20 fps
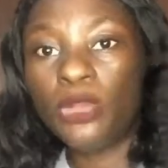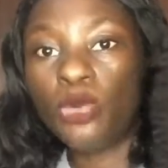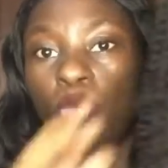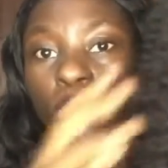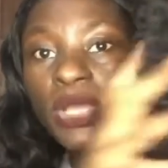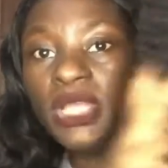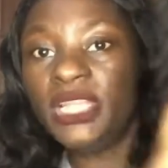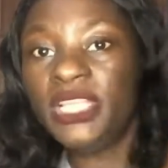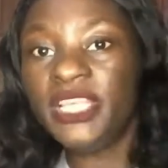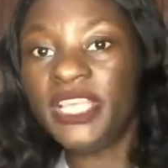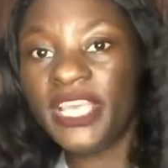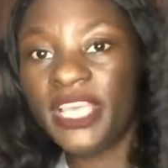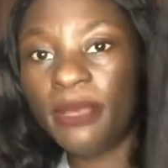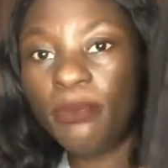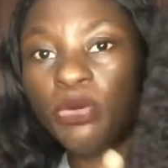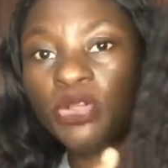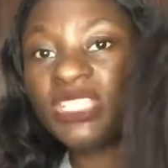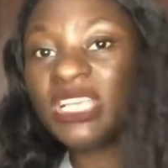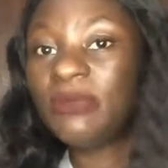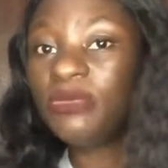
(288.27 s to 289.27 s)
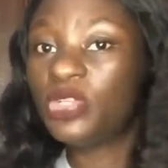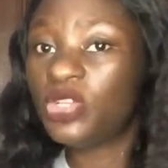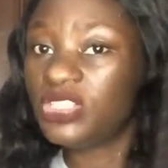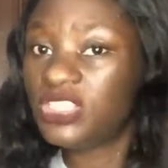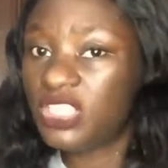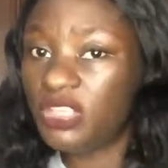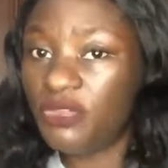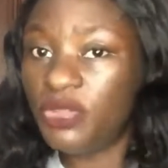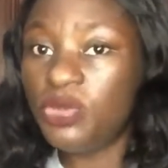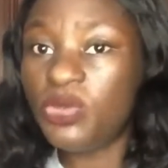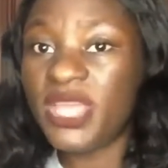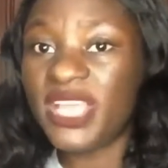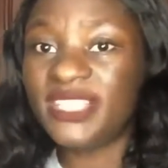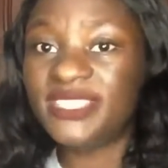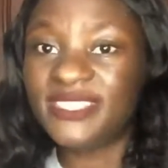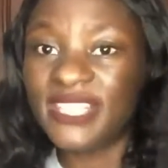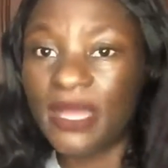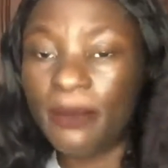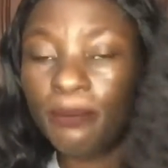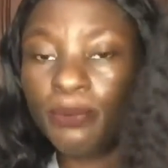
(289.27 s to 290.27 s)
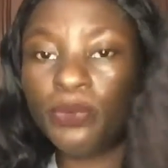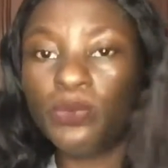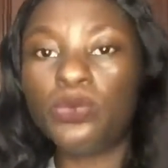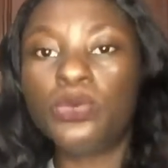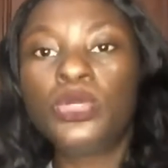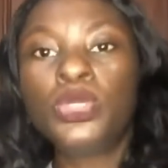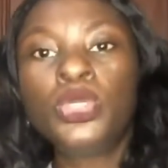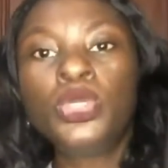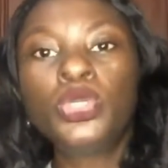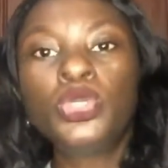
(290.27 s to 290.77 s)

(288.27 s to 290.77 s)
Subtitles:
coily hair, but I'm just giving you an example.